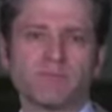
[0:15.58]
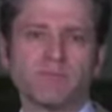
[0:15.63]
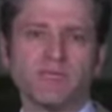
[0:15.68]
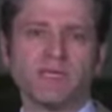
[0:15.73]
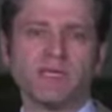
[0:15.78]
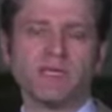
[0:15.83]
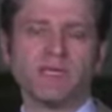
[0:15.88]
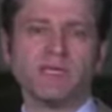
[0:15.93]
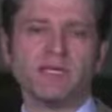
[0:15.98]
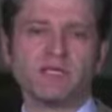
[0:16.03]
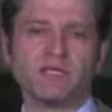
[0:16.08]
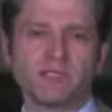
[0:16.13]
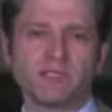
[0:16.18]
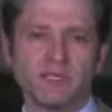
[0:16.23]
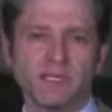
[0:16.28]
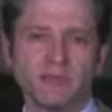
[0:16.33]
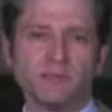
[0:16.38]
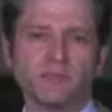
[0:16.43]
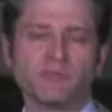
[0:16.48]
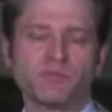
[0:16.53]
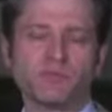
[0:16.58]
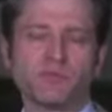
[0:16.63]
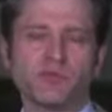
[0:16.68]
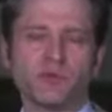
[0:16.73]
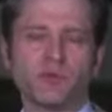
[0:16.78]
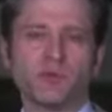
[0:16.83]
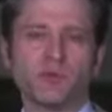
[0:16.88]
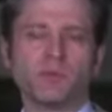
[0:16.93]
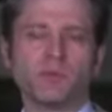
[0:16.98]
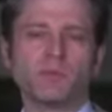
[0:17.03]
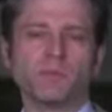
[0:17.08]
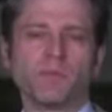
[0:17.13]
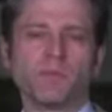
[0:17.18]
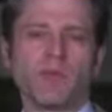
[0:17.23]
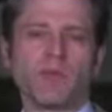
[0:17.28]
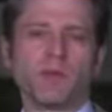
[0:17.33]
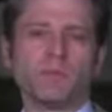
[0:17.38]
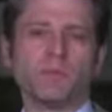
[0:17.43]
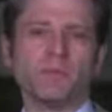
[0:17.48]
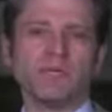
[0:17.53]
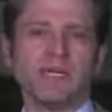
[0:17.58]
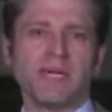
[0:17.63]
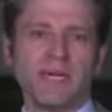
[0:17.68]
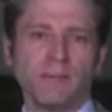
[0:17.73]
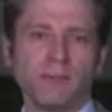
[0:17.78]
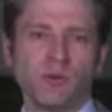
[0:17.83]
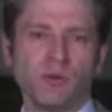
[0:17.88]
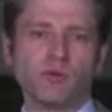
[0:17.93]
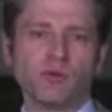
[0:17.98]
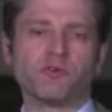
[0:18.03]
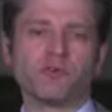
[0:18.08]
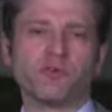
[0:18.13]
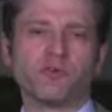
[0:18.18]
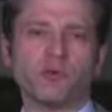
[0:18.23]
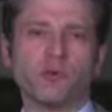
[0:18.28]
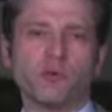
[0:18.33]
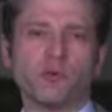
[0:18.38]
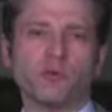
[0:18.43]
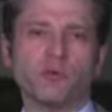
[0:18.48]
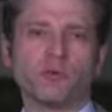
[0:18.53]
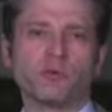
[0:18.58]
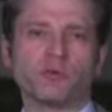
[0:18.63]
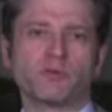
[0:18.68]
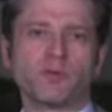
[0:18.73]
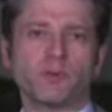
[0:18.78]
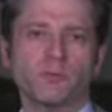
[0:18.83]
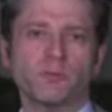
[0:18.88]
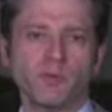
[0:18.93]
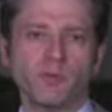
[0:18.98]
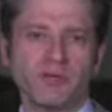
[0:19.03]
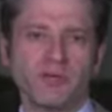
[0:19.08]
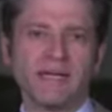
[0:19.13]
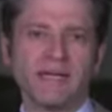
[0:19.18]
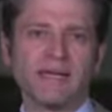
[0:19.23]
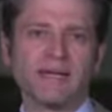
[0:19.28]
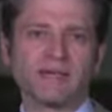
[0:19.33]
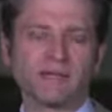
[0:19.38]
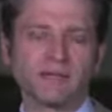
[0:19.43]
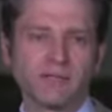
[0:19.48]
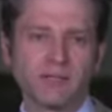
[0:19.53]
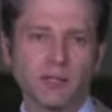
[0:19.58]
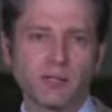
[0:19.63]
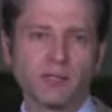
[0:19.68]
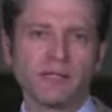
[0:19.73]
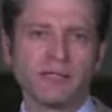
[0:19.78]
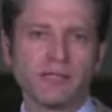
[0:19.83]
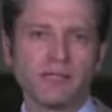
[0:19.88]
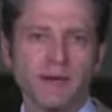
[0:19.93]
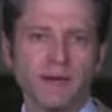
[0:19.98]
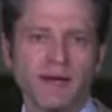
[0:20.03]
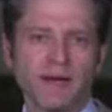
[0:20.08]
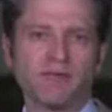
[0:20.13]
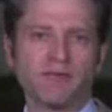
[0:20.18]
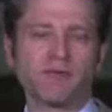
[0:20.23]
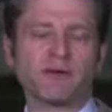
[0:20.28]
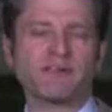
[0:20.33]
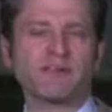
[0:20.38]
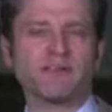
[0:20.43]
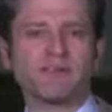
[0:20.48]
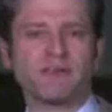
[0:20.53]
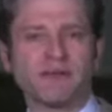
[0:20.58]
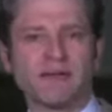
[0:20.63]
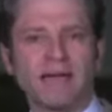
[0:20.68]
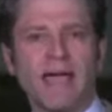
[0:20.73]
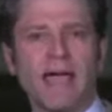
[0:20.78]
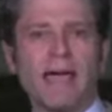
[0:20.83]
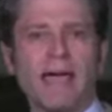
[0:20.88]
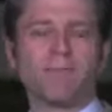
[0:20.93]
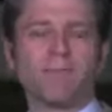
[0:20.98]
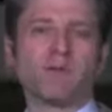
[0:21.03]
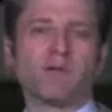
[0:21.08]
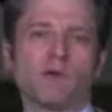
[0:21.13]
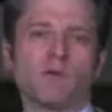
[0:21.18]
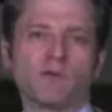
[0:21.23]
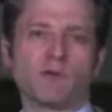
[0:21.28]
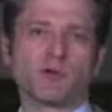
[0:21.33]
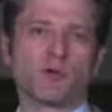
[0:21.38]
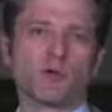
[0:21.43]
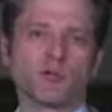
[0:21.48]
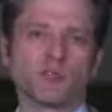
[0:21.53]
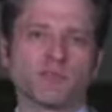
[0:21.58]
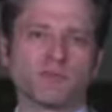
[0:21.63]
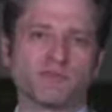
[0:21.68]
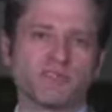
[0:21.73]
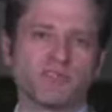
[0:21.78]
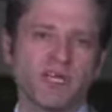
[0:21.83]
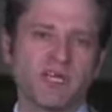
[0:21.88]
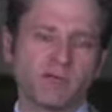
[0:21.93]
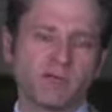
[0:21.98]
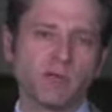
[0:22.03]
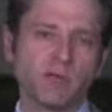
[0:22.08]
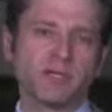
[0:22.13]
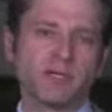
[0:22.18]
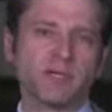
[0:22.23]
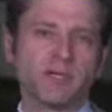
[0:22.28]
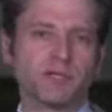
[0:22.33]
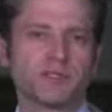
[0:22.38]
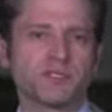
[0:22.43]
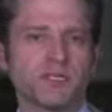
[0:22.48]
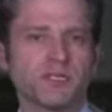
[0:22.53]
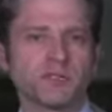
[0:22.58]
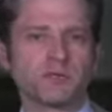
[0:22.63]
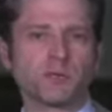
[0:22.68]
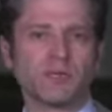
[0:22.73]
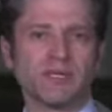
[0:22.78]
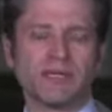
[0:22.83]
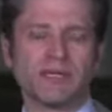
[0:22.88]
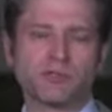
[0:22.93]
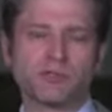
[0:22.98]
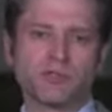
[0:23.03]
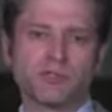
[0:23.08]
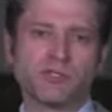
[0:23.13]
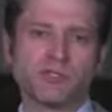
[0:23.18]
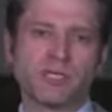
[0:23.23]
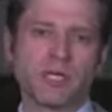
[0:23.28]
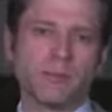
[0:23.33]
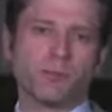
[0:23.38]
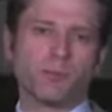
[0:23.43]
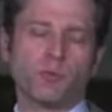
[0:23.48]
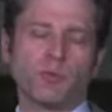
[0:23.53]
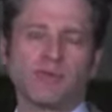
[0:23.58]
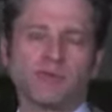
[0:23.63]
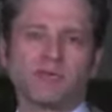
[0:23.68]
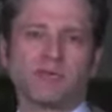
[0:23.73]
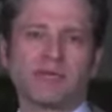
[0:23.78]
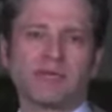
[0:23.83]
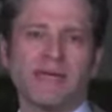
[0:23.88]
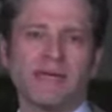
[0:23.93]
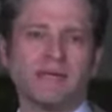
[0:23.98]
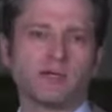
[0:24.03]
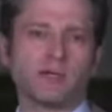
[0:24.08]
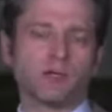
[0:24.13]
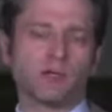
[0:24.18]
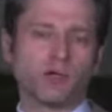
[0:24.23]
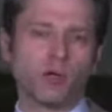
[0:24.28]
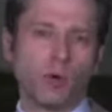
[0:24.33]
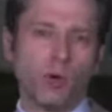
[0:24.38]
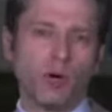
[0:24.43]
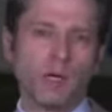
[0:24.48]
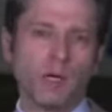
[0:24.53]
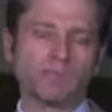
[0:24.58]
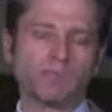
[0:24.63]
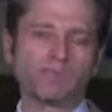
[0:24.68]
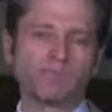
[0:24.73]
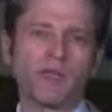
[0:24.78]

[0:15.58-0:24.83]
He seemed to be able to communicate clearly about everything that had happened over the course of several years in his relationship with Lene Kekua.